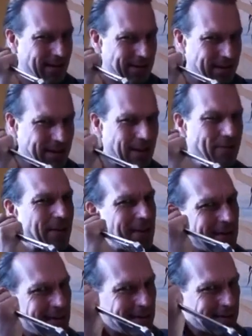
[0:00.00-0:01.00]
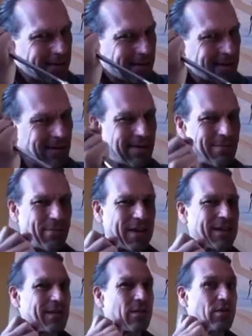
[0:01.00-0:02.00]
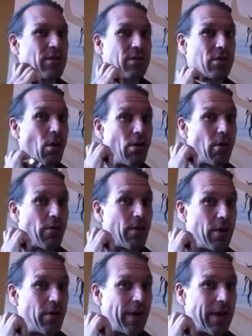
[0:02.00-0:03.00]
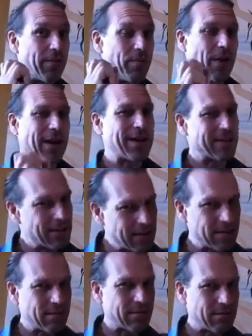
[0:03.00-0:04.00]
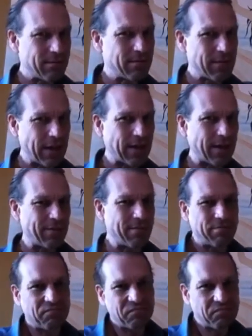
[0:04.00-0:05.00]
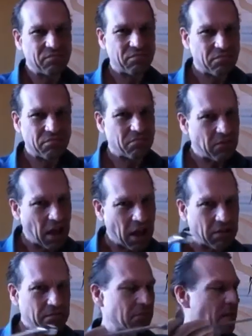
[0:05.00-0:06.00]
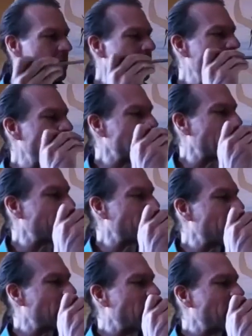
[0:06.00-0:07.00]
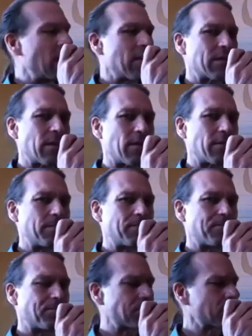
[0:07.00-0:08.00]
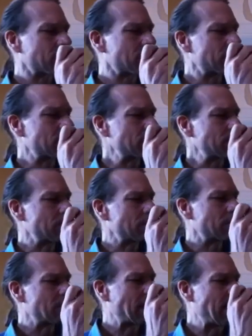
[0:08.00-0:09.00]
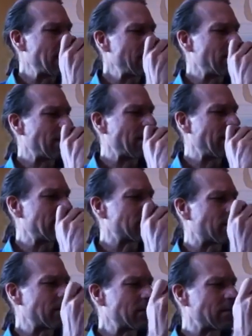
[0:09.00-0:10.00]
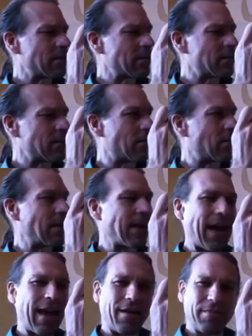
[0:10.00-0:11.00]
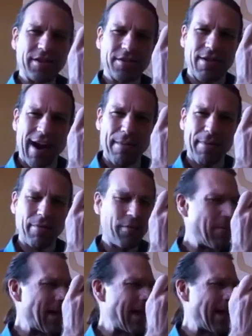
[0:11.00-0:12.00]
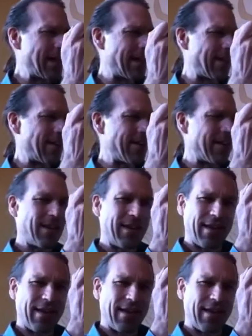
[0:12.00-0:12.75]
significant, but don't overdo it because it can, yeah, it can break stuff. So again, we'll get the next one. So again, I'm just grabbing with my hand here